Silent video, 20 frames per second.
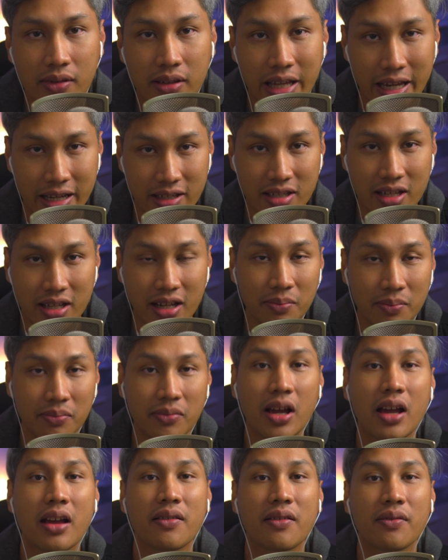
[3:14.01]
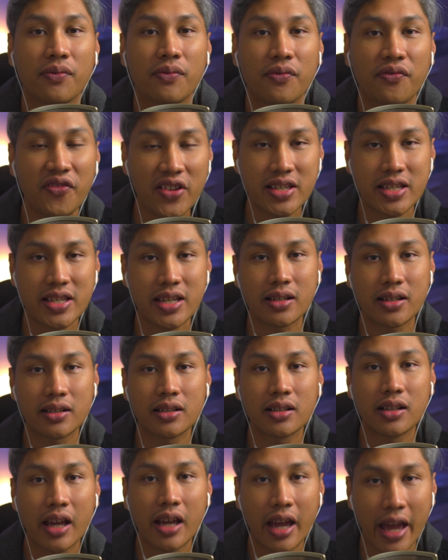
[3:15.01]
Next up,
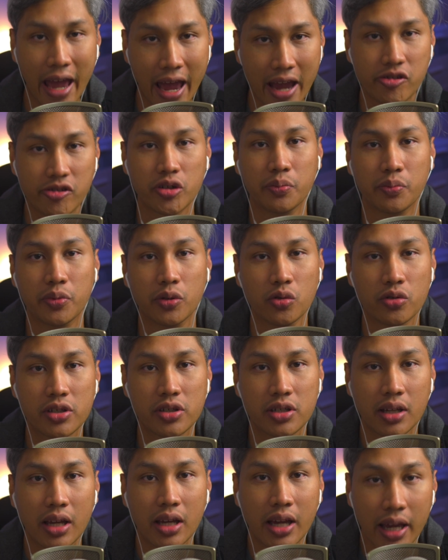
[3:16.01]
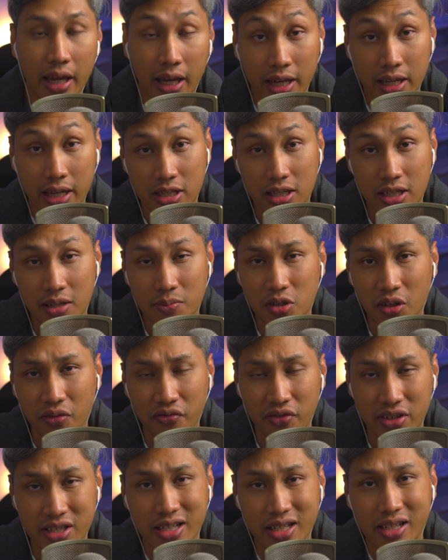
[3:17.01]
physical attributes. In terms of
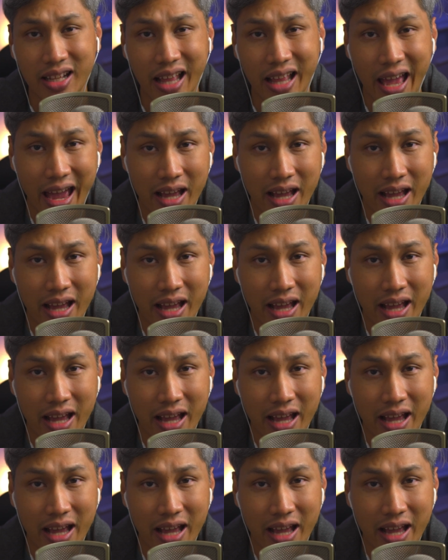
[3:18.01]
physical